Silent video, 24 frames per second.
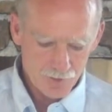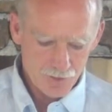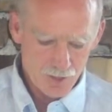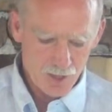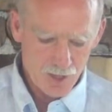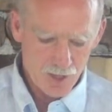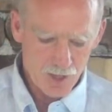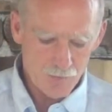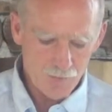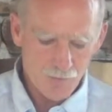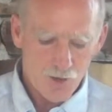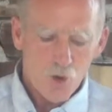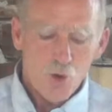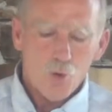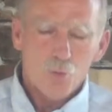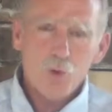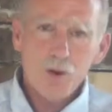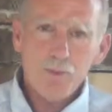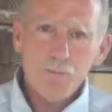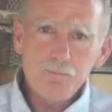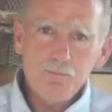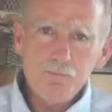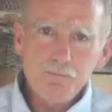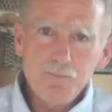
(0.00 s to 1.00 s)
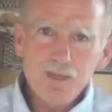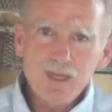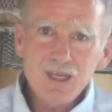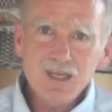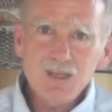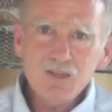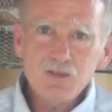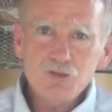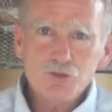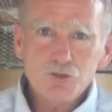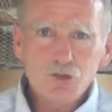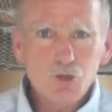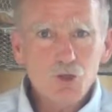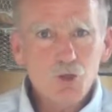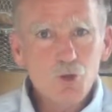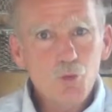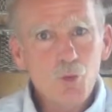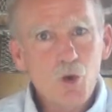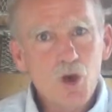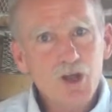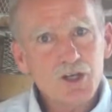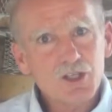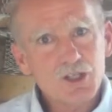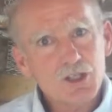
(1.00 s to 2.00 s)
What means do you
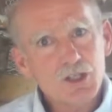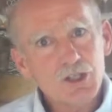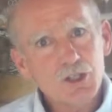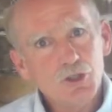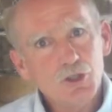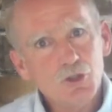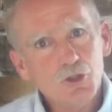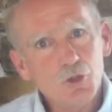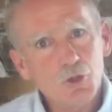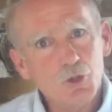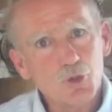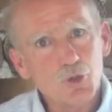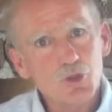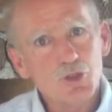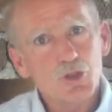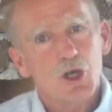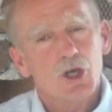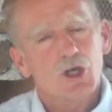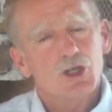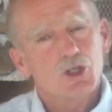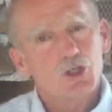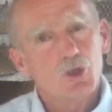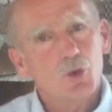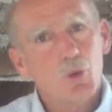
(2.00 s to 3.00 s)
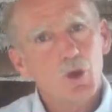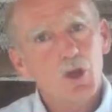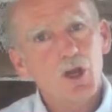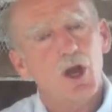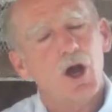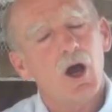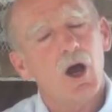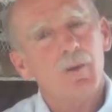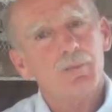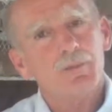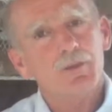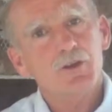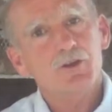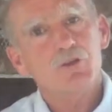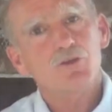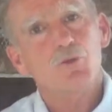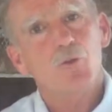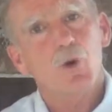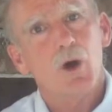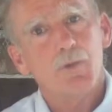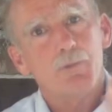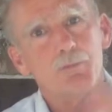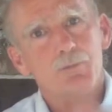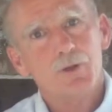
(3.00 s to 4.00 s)
want to use to accomplish
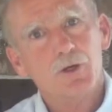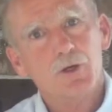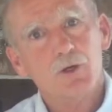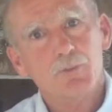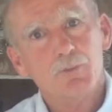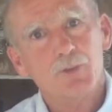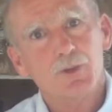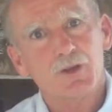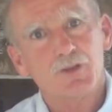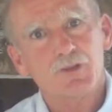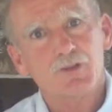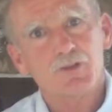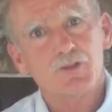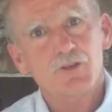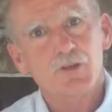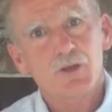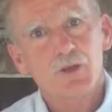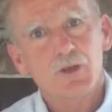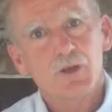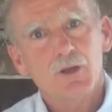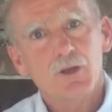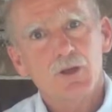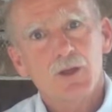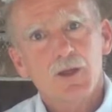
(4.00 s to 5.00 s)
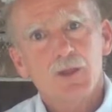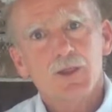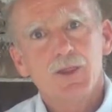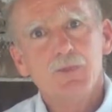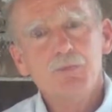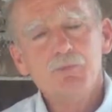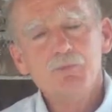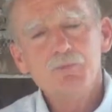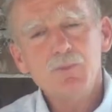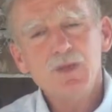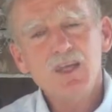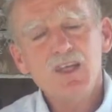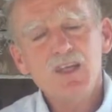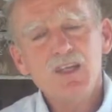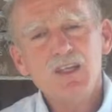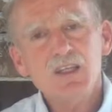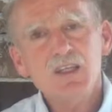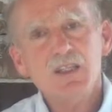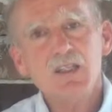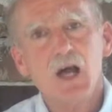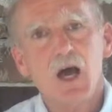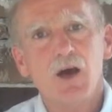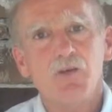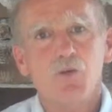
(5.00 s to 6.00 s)
what purpose? The
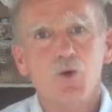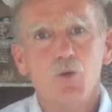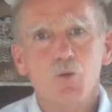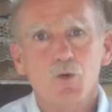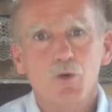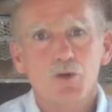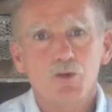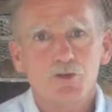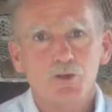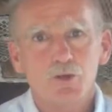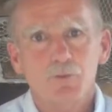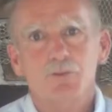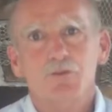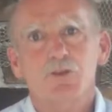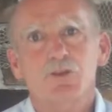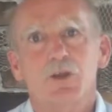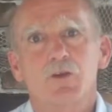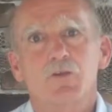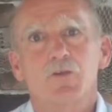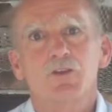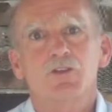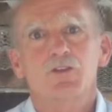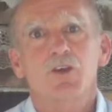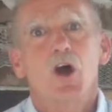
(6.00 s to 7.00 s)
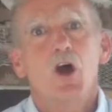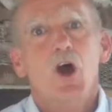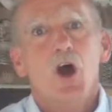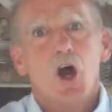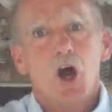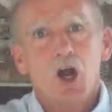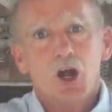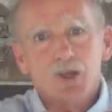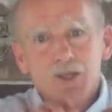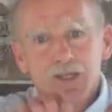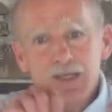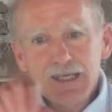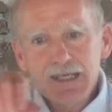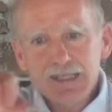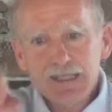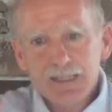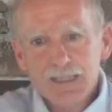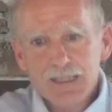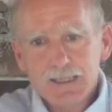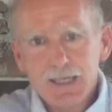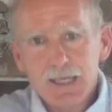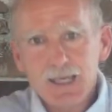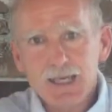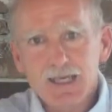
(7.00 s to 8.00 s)
means of a worship service are
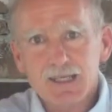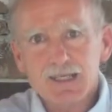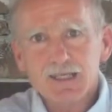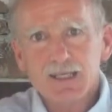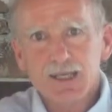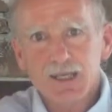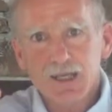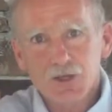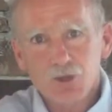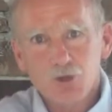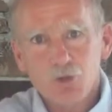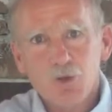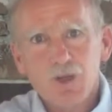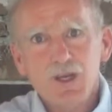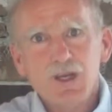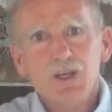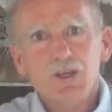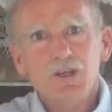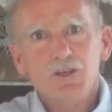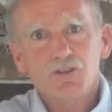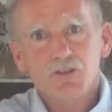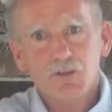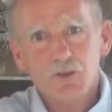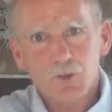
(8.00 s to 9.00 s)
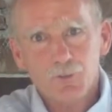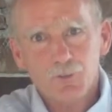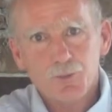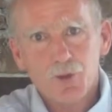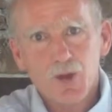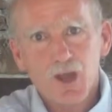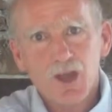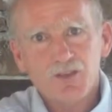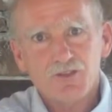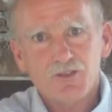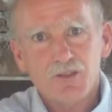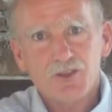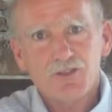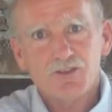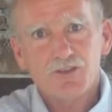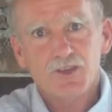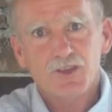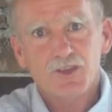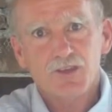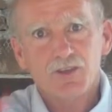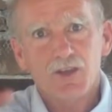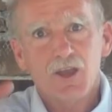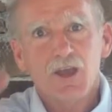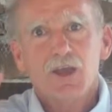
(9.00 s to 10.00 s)
these things, the ingredients and the
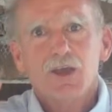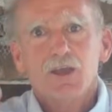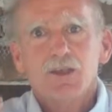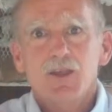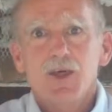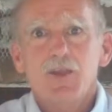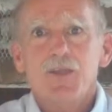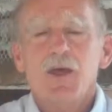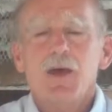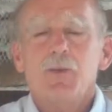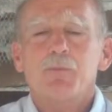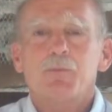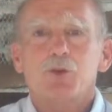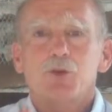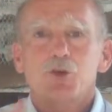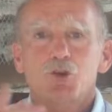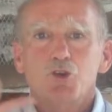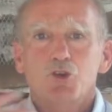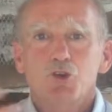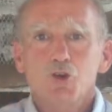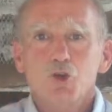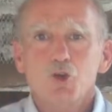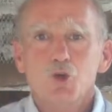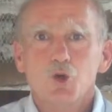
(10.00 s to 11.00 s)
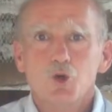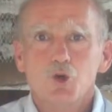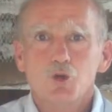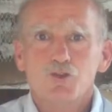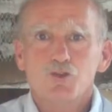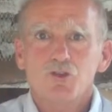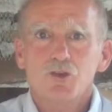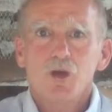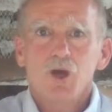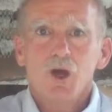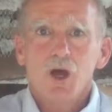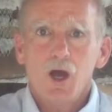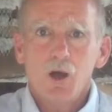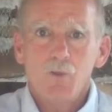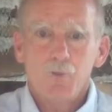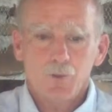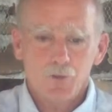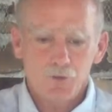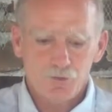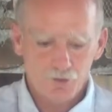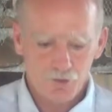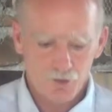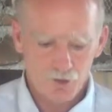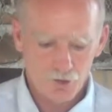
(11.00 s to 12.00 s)
processes, that then produce a
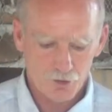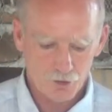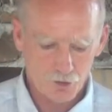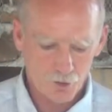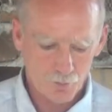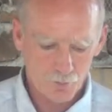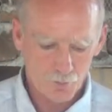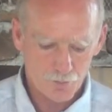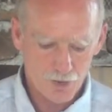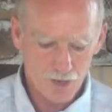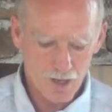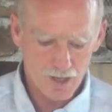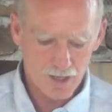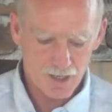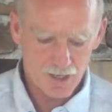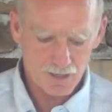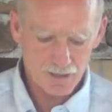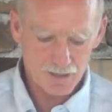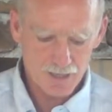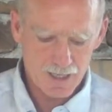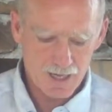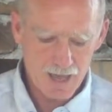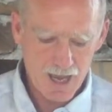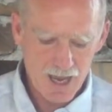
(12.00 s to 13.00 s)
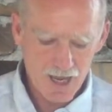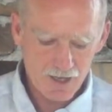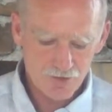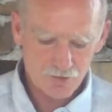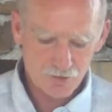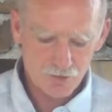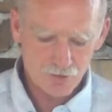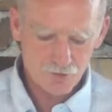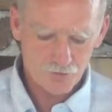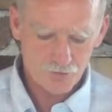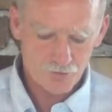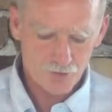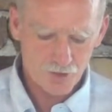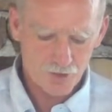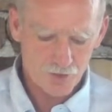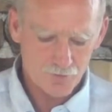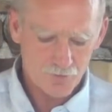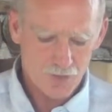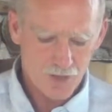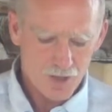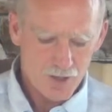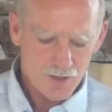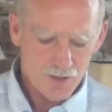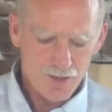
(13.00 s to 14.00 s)
particular product. And ask
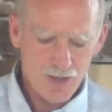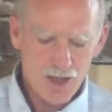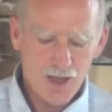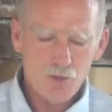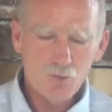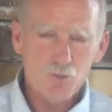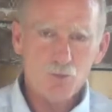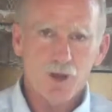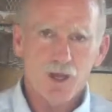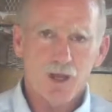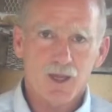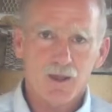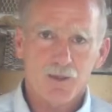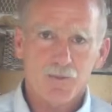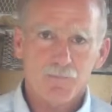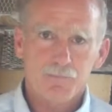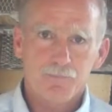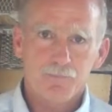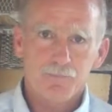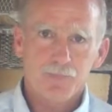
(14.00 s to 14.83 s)
yourself that way.